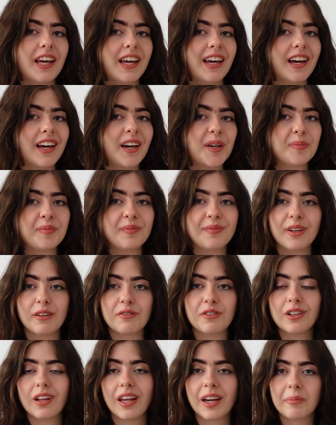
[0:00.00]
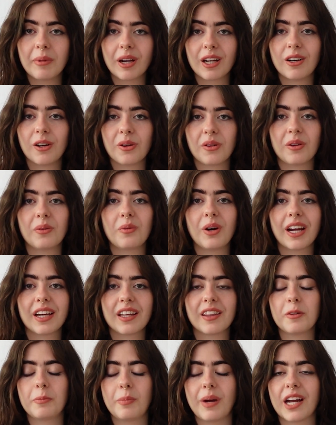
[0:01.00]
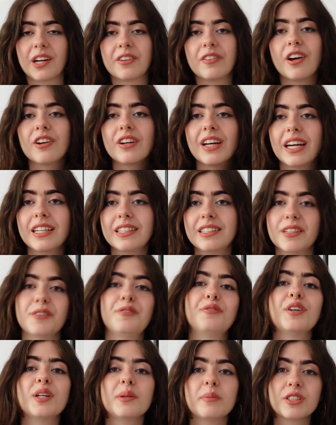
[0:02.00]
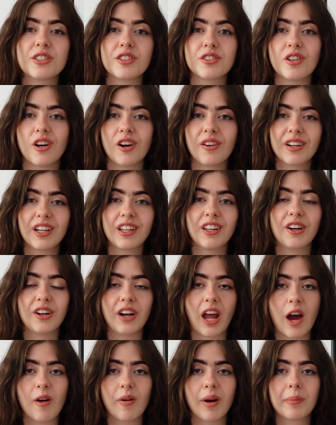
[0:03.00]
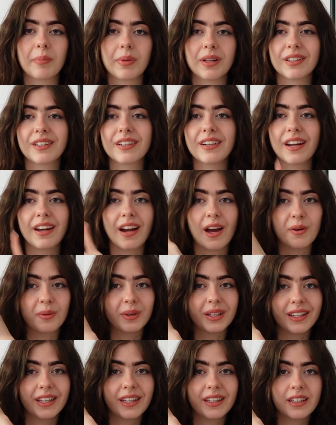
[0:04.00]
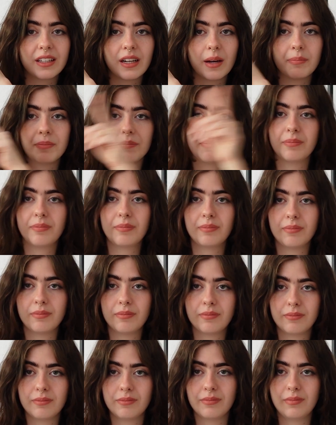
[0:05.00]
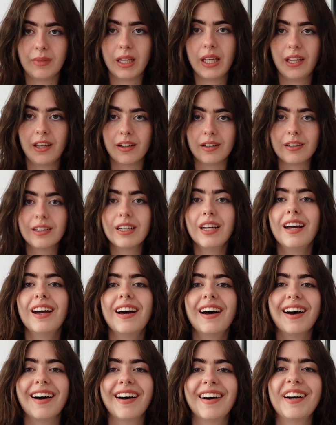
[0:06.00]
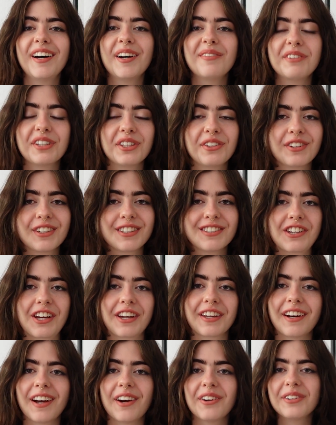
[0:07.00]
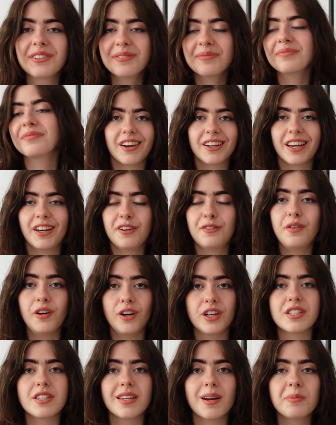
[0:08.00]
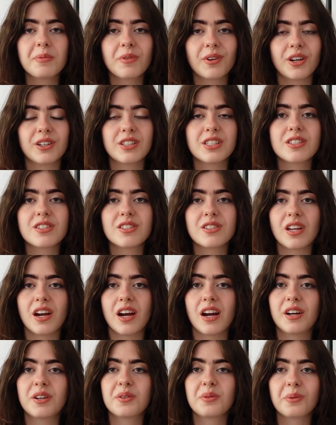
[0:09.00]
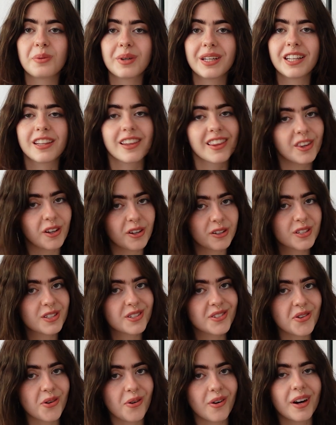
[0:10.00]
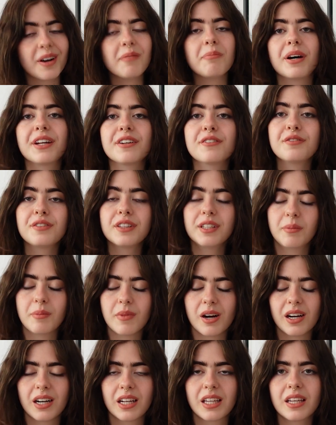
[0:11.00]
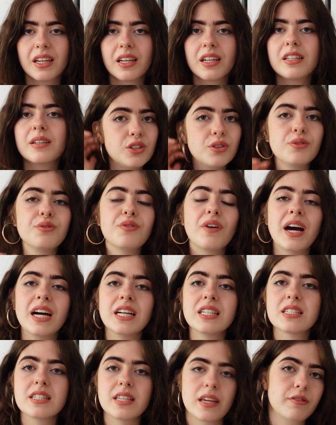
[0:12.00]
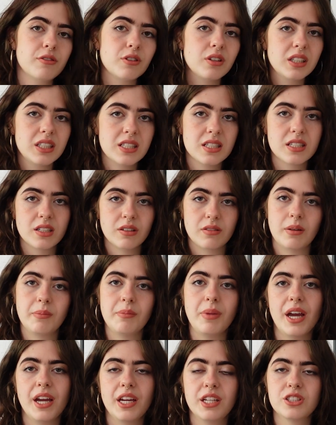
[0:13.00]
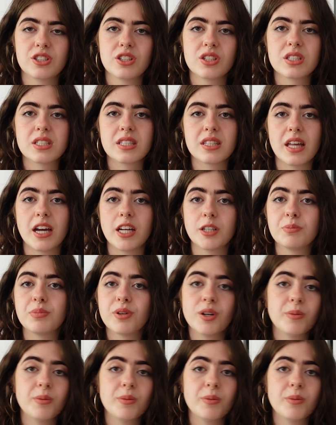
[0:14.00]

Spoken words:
If you like my clothing rack in the background, I did film a tutorial on how I build it and I will link it up here, and you can check it out. Okay, first up we're gonna start with not a store but a flea market. You find several Instagram pages that